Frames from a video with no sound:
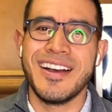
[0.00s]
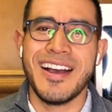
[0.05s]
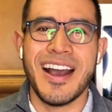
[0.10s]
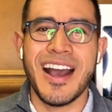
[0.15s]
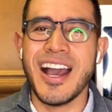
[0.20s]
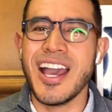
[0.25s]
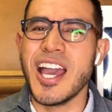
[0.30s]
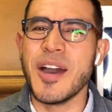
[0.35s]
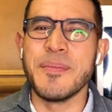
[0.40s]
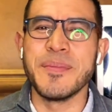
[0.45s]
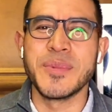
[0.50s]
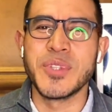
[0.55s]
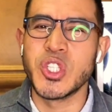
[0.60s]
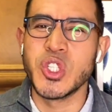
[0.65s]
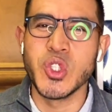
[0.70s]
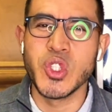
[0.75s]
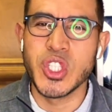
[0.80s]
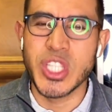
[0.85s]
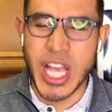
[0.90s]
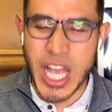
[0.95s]
I am
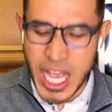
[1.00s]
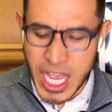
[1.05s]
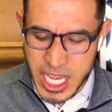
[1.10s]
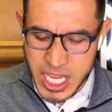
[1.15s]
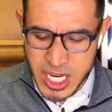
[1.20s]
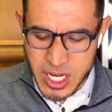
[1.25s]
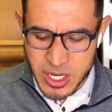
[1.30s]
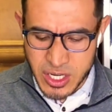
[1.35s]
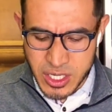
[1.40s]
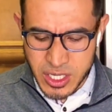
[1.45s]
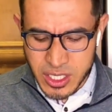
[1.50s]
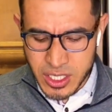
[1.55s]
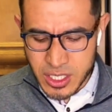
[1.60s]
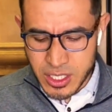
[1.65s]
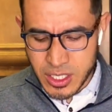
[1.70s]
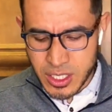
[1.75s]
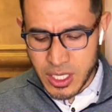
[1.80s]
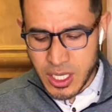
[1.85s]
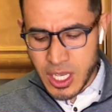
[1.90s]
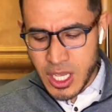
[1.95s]
too tired.
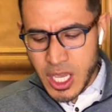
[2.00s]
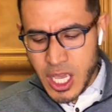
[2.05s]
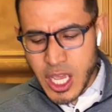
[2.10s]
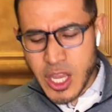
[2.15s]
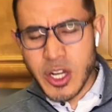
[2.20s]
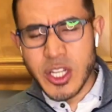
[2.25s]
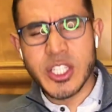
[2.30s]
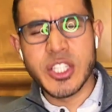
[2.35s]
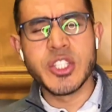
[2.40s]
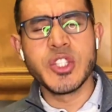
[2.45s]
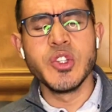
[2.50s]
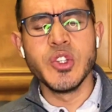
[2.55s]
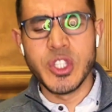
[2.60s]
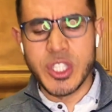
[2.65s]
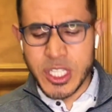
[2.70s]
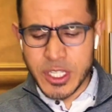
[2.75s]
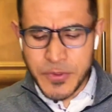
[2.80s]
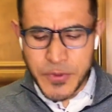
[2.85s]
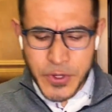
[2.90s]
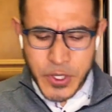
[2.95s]
It is too
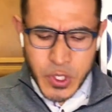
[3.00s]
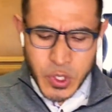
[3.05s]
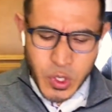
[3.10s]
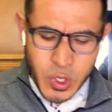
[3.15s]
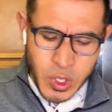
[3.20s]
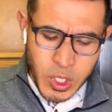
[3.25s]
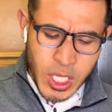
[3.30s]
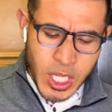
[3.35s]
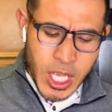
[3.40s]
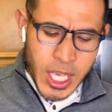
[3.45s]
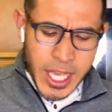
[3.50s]
difficult.